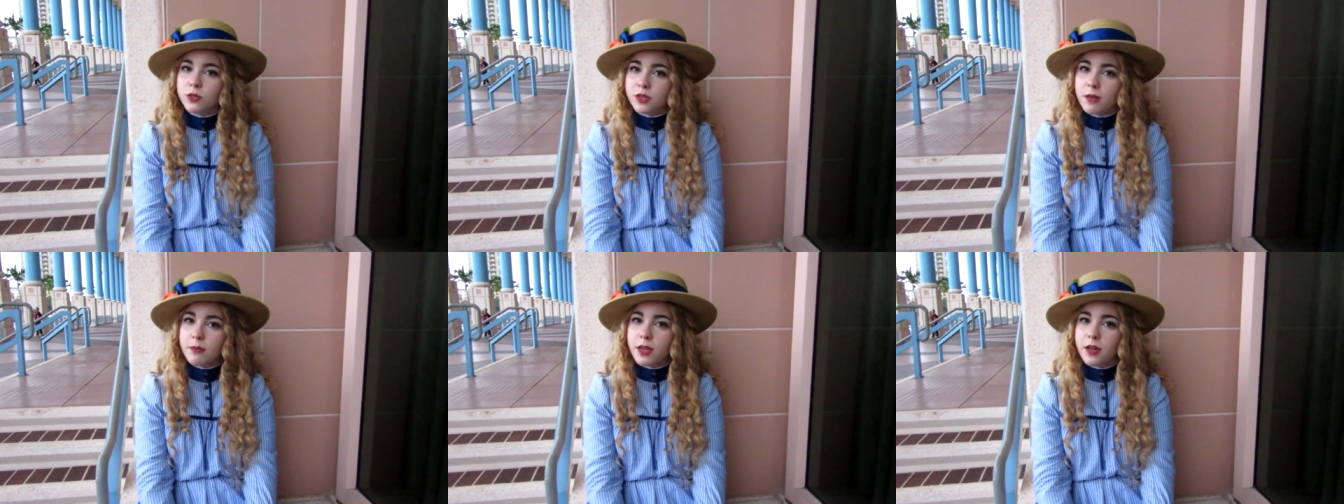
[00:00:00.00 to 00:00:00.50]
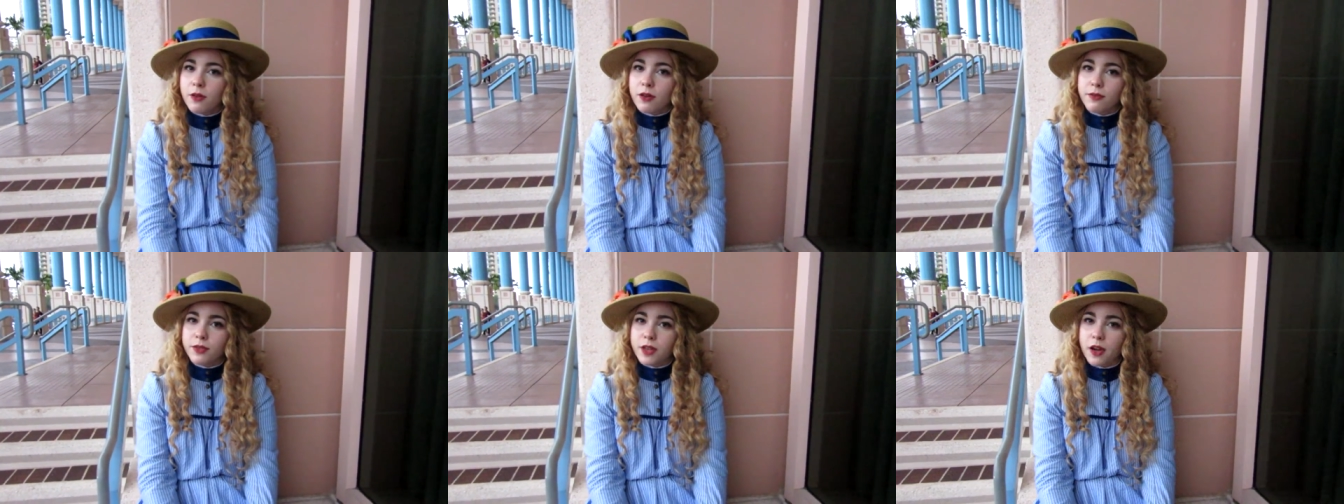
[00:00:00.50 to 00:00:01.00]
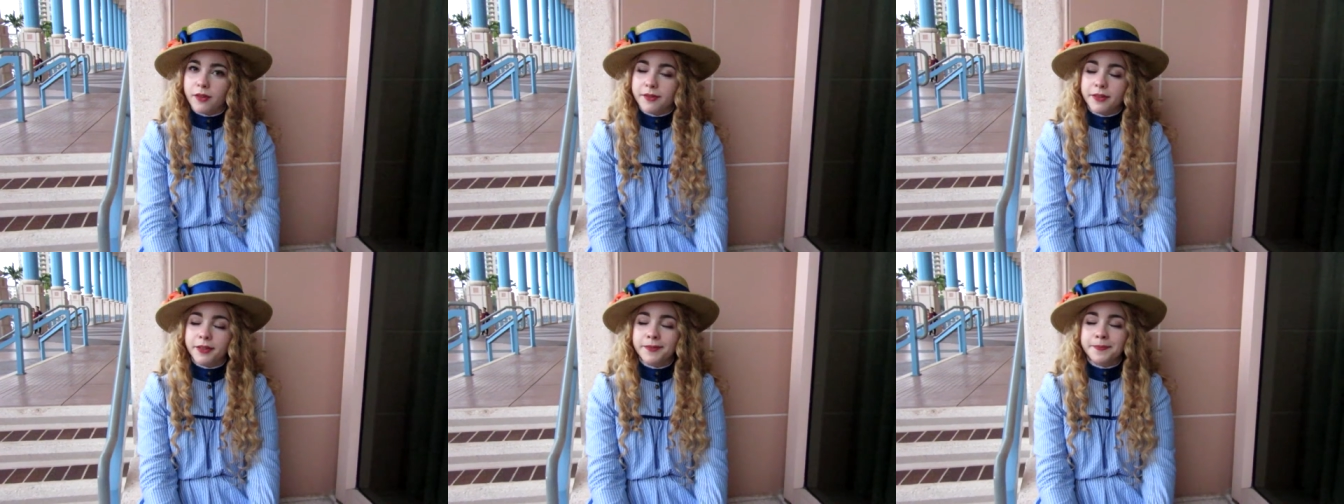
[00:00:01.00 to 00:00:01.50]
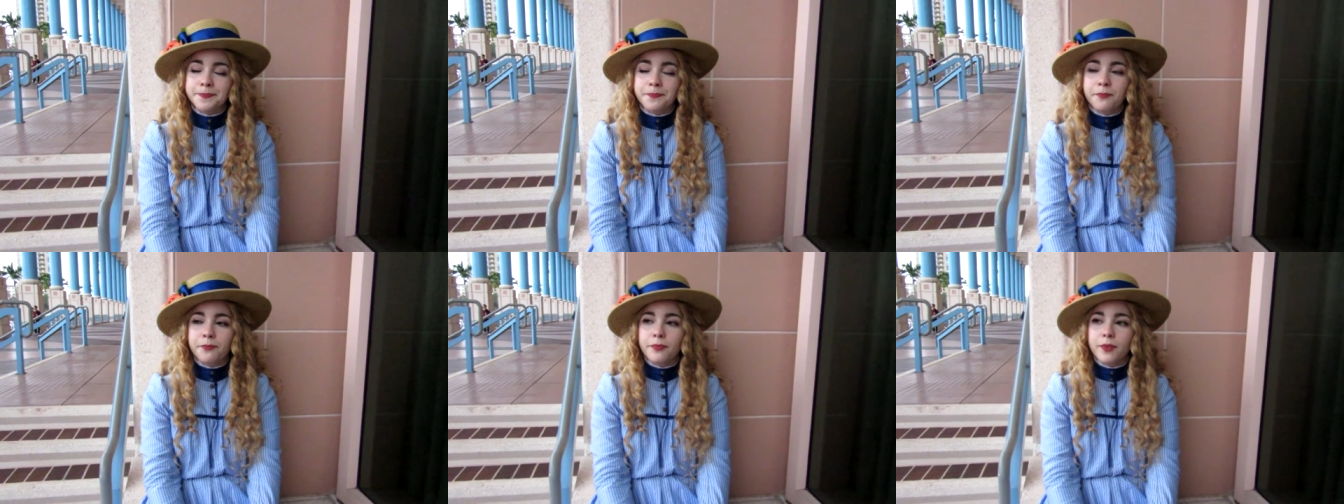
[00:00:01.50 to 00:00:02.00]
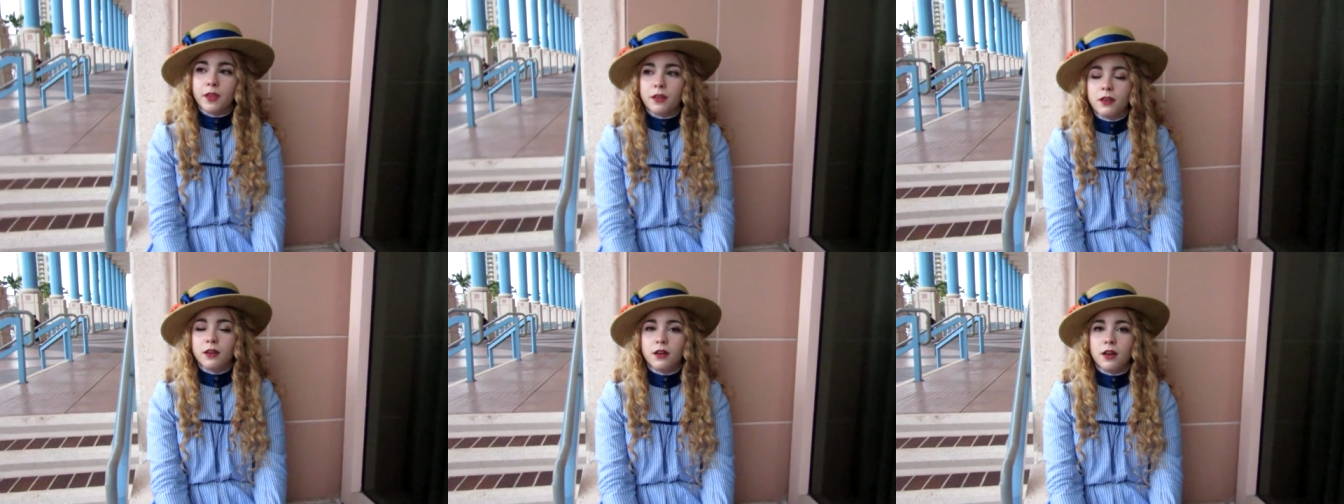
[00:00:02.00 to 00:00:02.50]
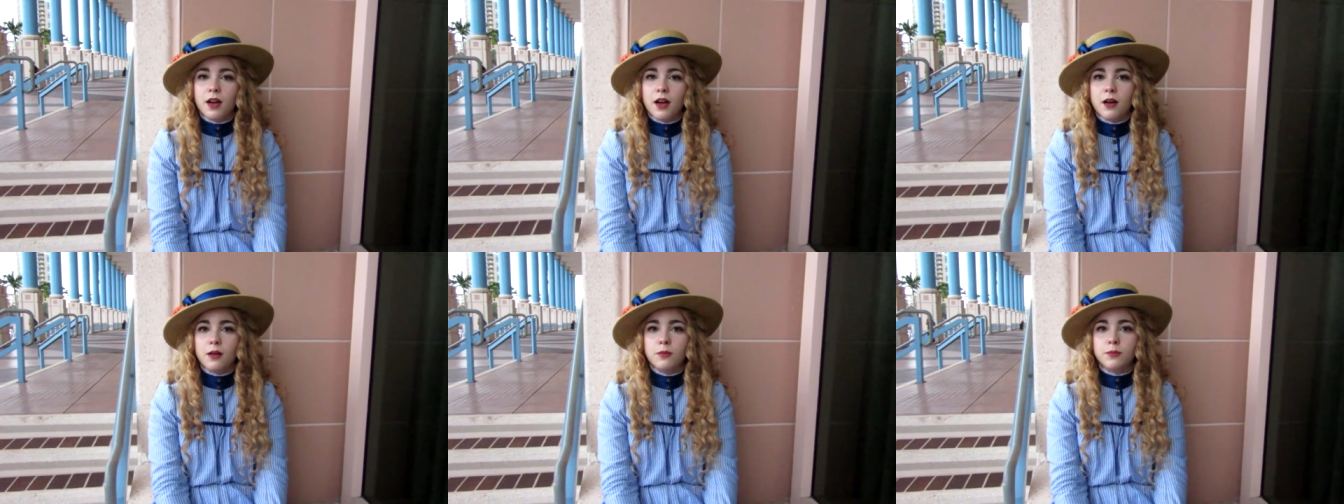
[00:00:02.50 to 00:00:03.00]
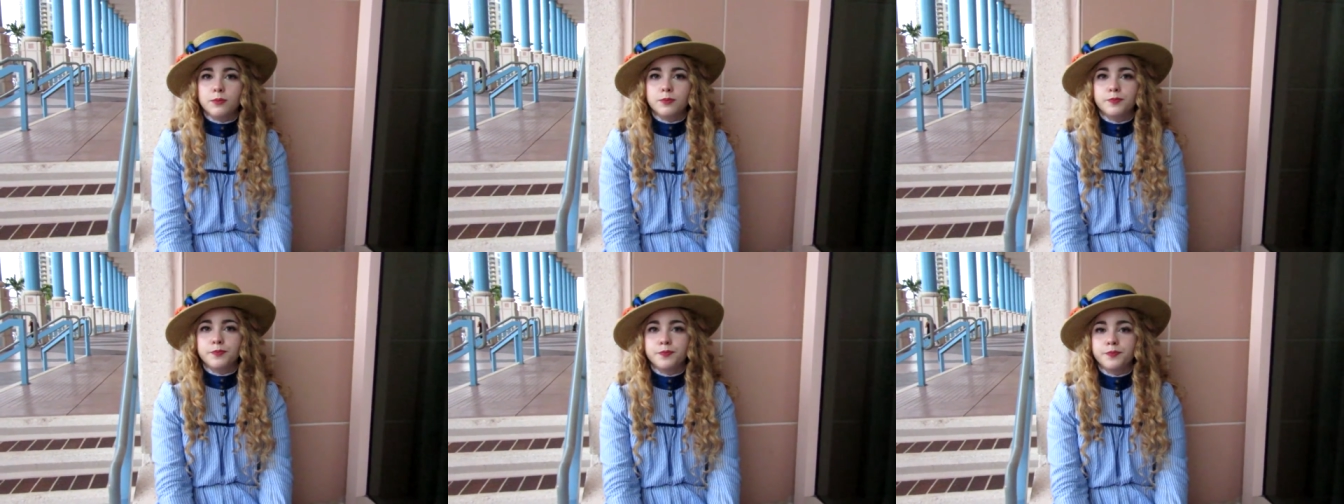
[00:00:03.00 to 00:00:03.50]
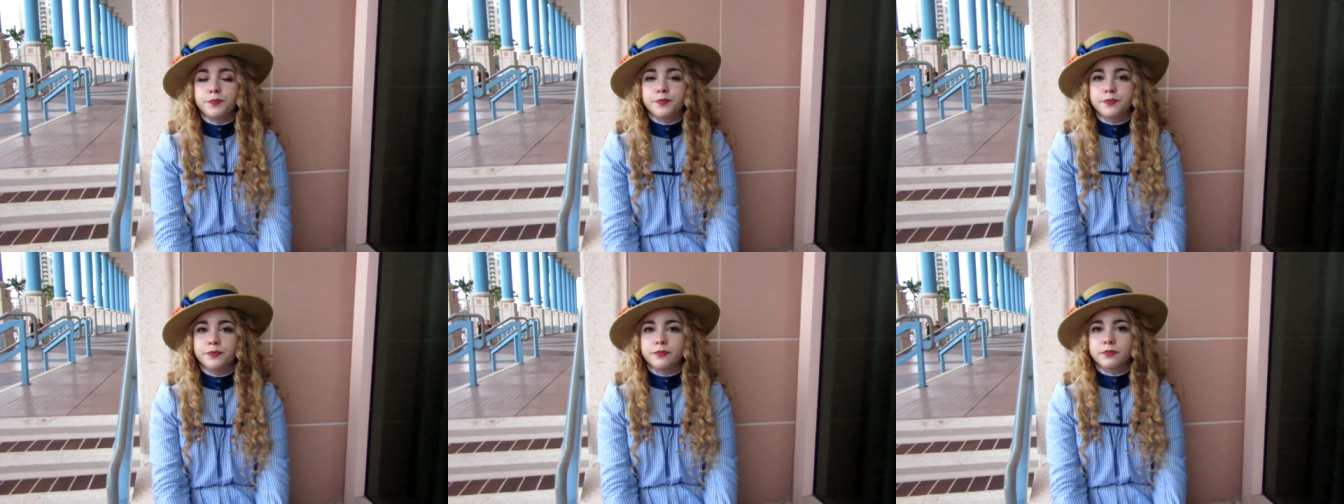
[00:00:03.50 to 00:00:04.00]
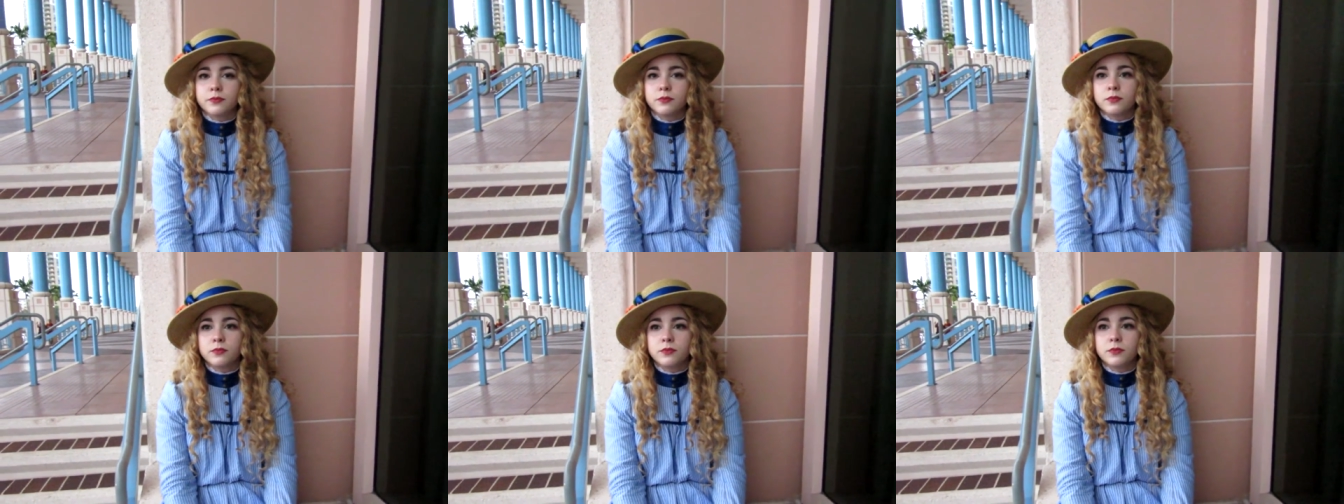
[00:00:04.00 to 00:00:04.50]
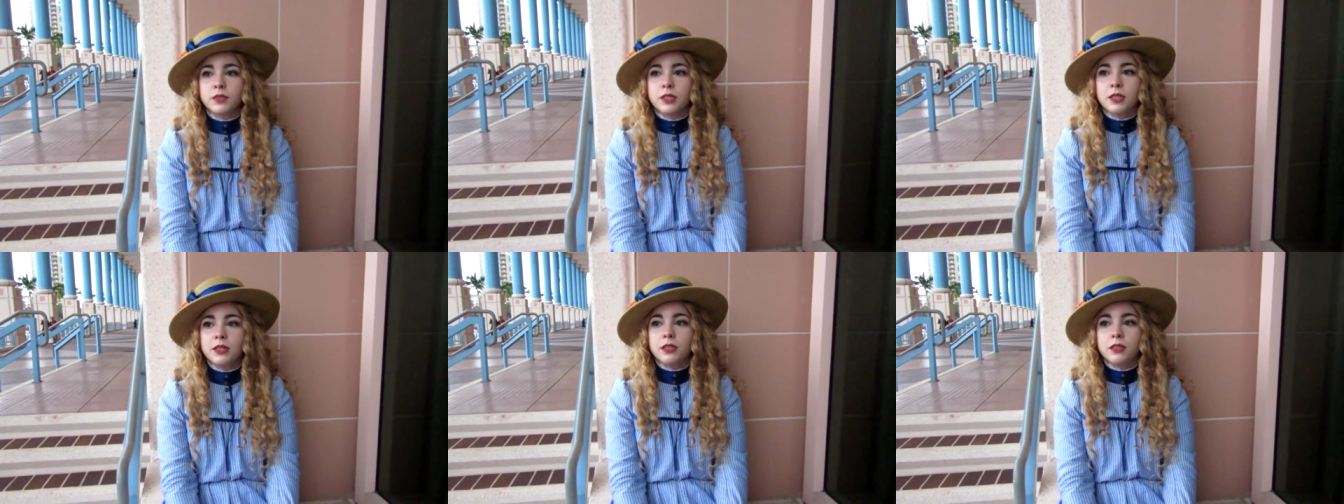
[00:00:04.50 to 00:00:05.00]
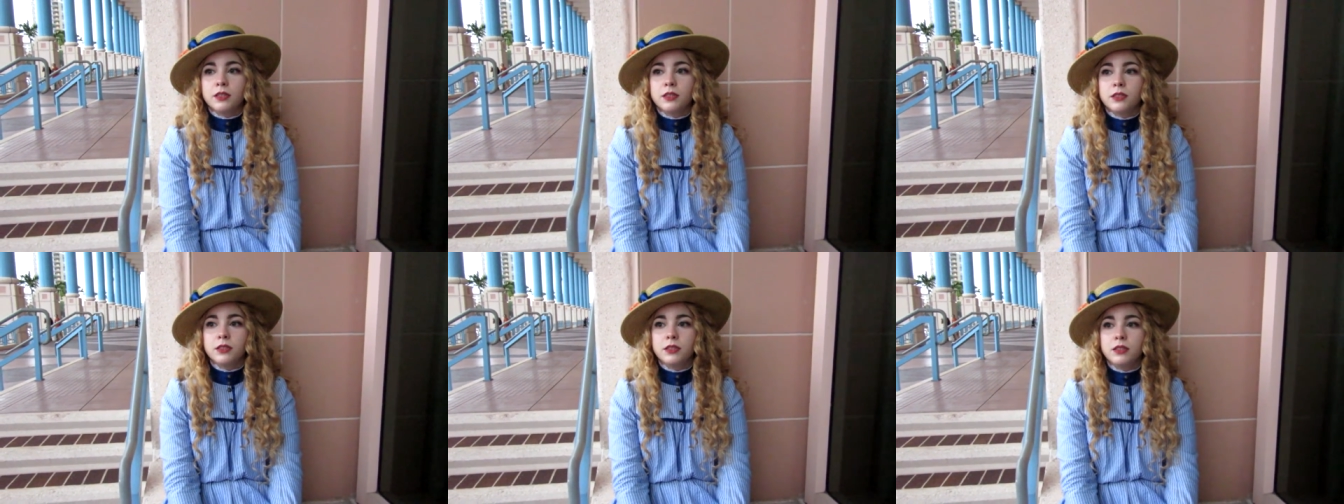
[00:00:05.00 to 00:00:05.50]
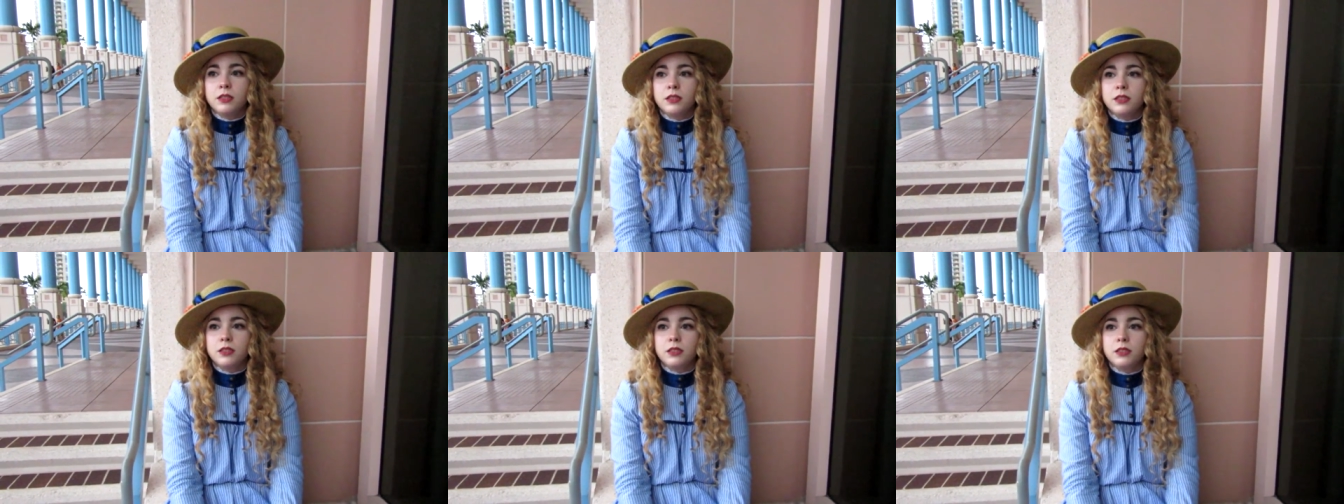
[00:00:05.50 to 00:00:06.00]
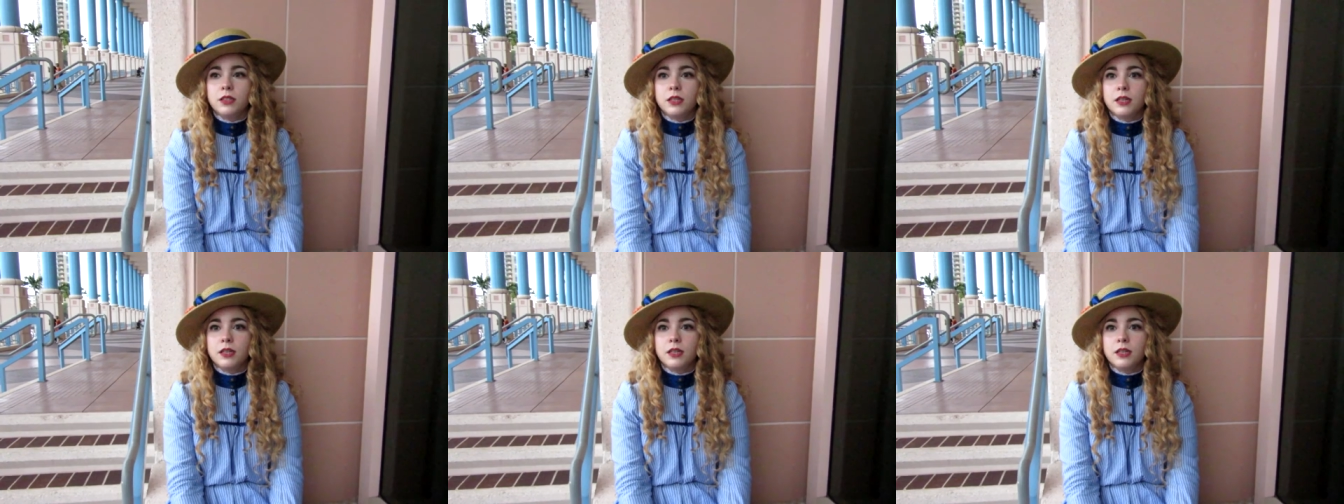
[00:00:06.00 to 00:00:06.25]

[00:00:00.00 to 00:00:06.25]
do something or a photographer. Yeah. Um, Supposedly there's a grog today, but I did not run into him.